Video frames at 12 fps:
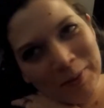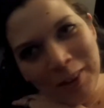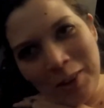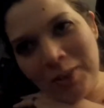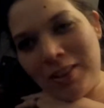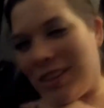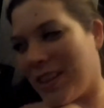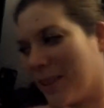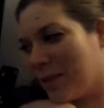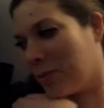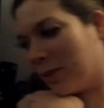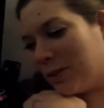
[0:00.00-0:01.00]
No, it's
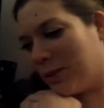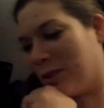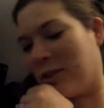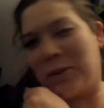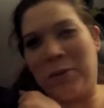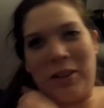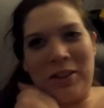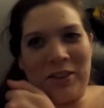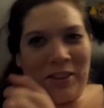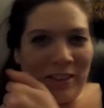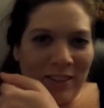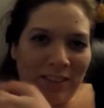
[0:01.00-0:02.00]
terrible. No one should
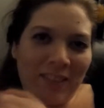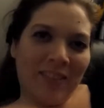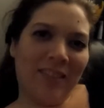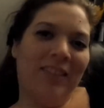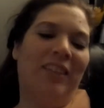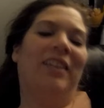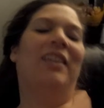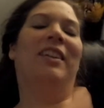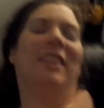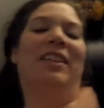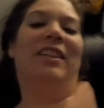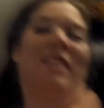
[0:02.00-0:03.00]
watch it.
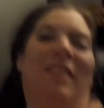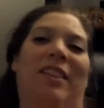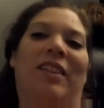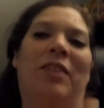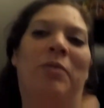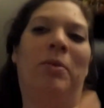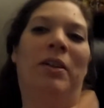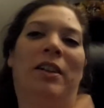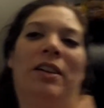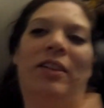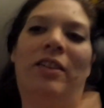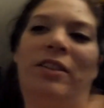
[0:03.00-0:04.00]
Oh my
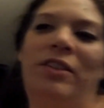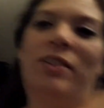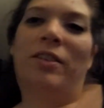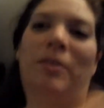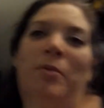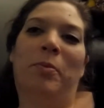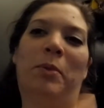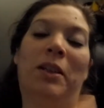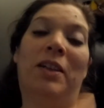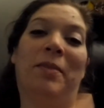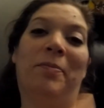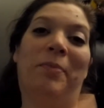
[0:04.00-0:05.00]
gosh. But
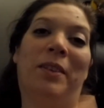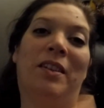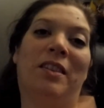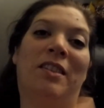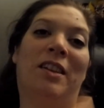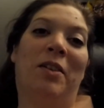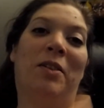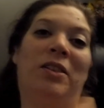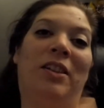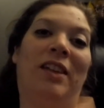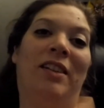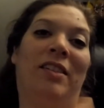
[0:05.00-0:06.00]
yeah, this is how
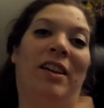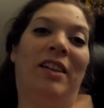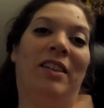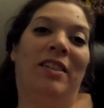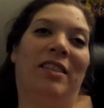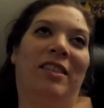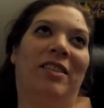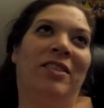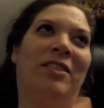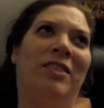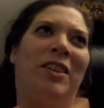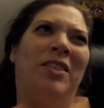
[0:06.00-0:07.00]
our day, night,
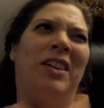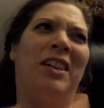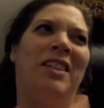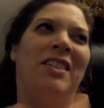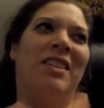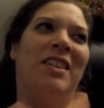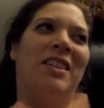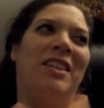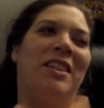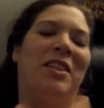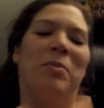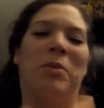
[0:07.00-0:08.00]
our night is
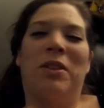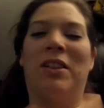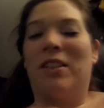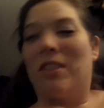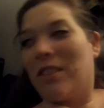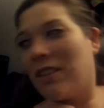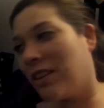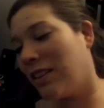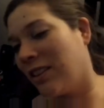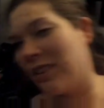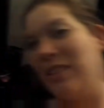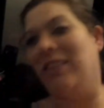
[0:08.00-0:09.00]
ending and our morning is
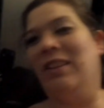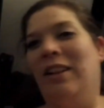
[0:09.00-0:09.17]
starting.